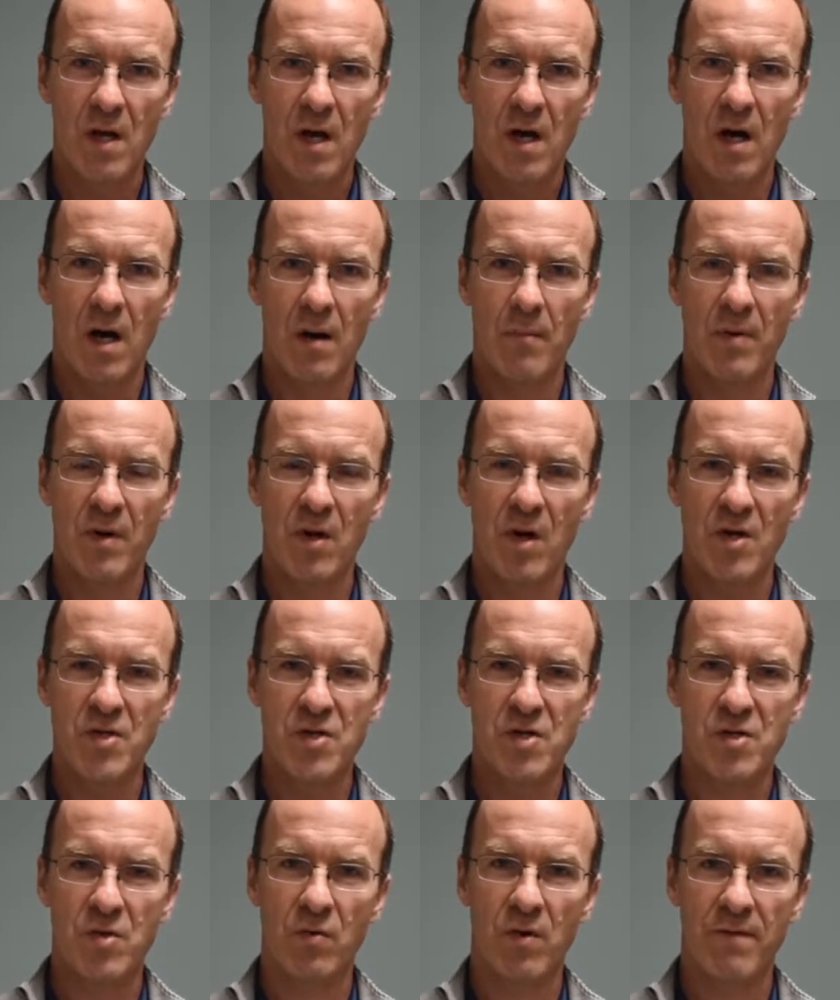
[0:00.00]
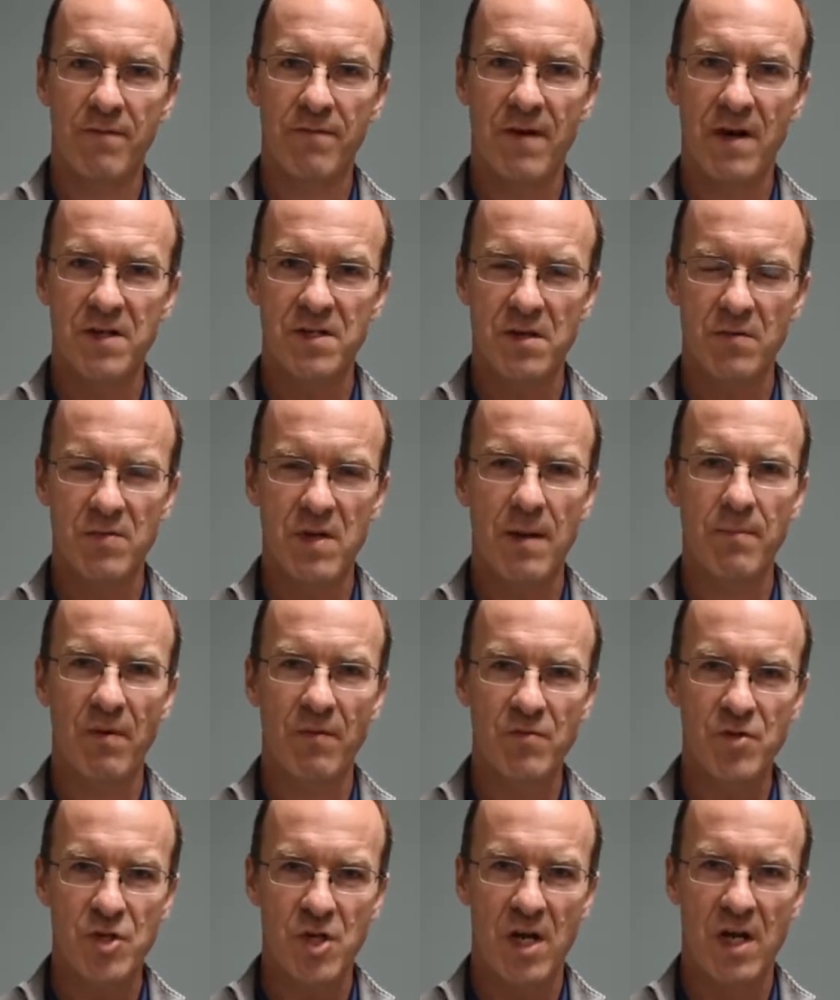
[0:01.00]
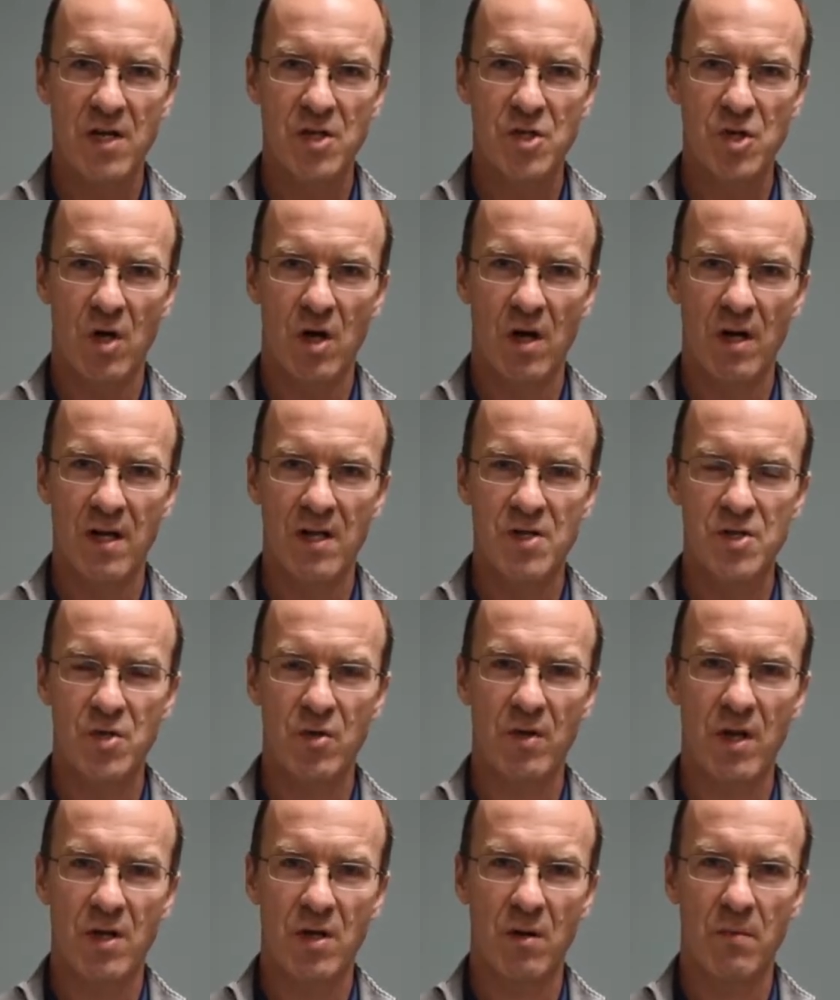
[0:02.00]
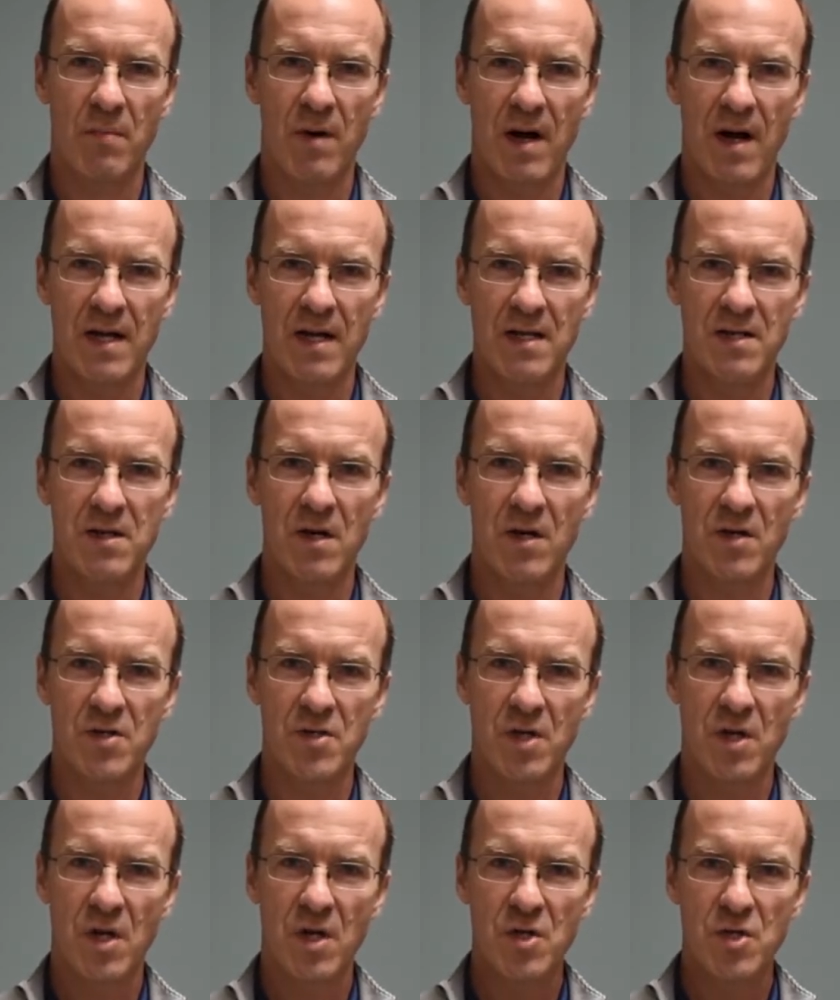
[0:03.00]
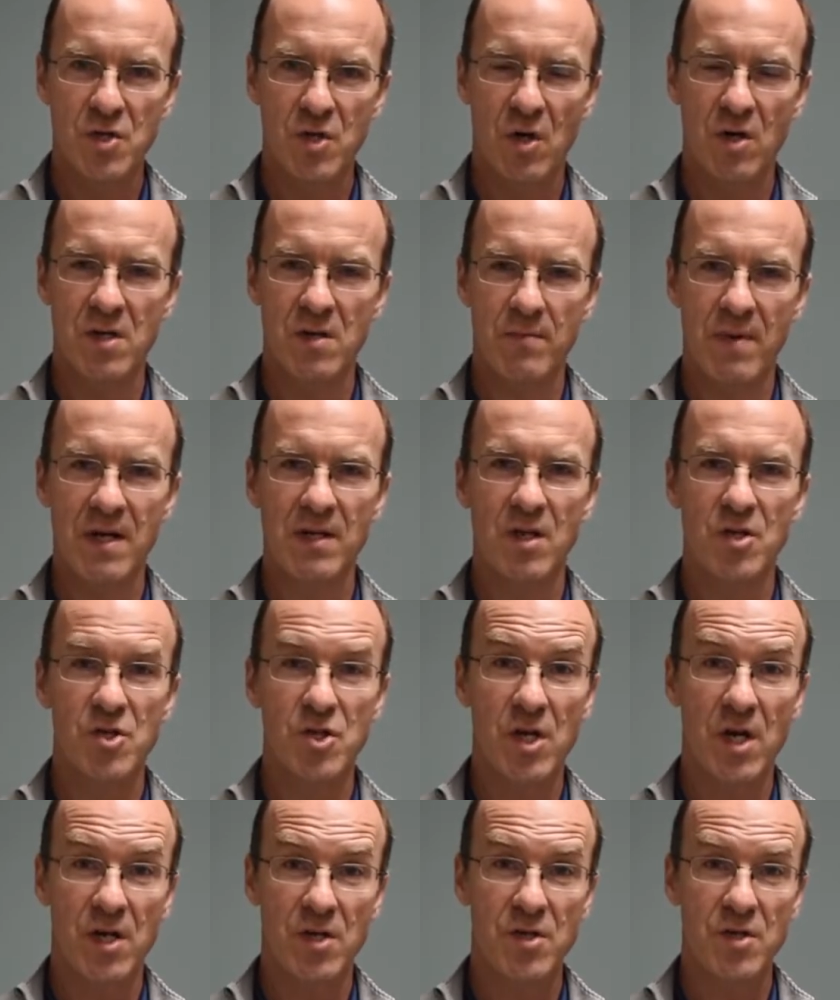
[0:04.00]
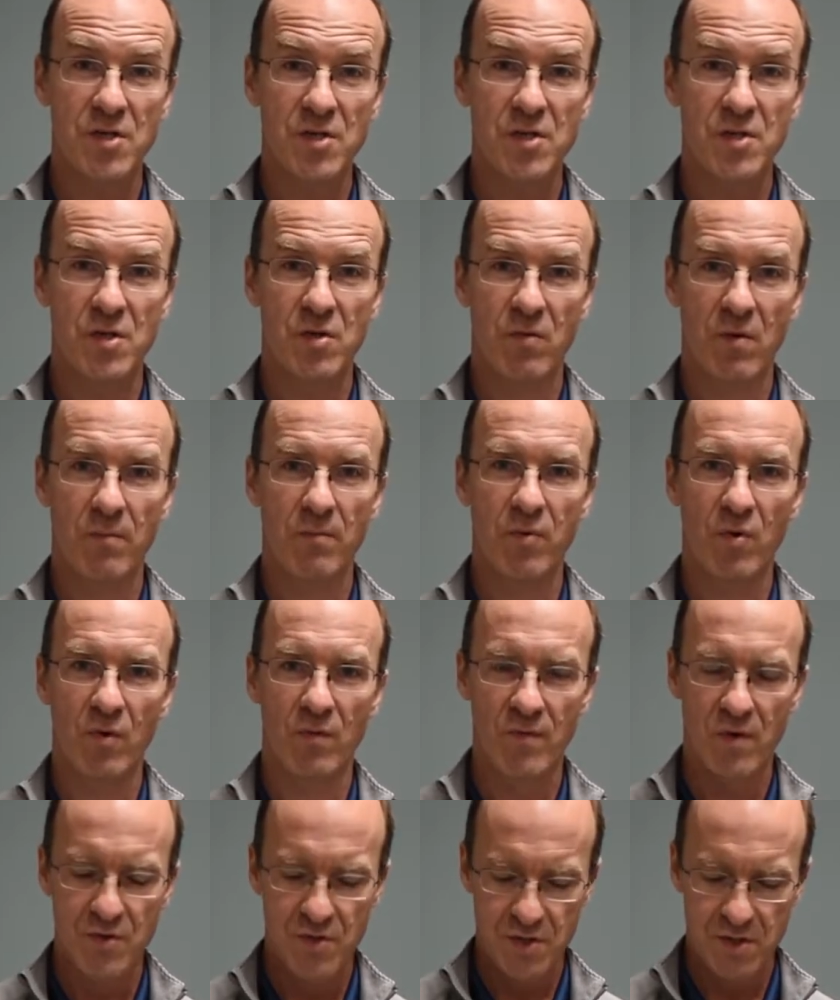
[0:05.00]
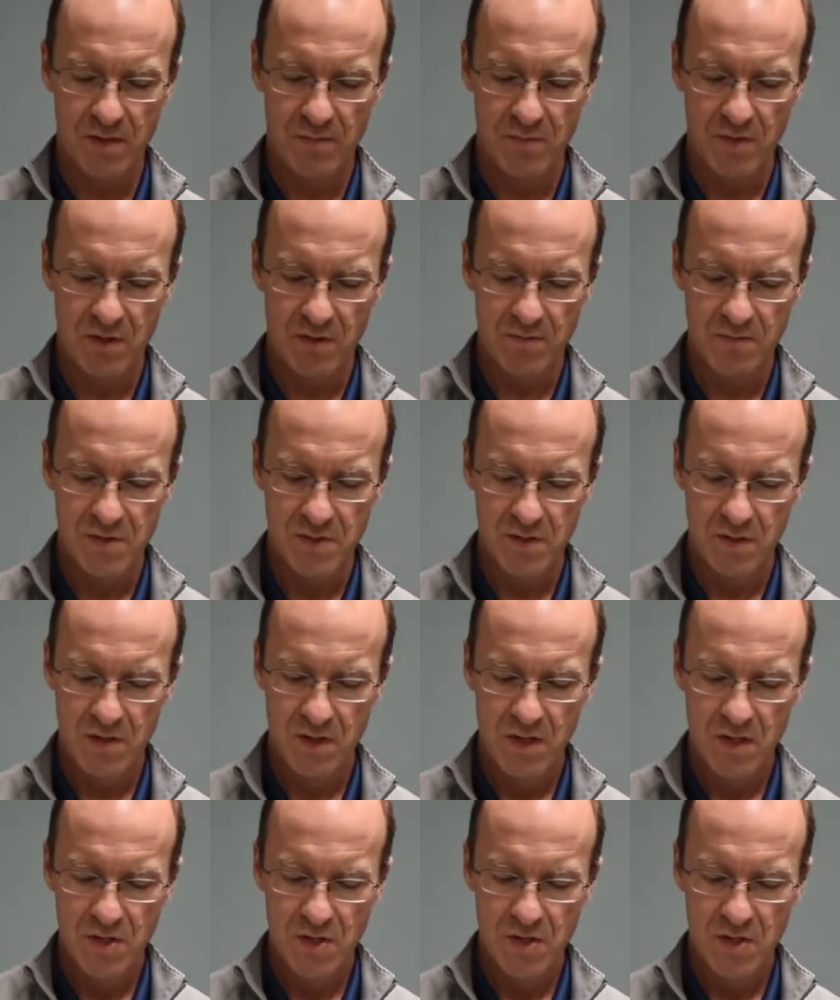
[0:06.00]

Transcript: but also to affect some type of change on it so that your body does start to make the changes to improve your symptoms.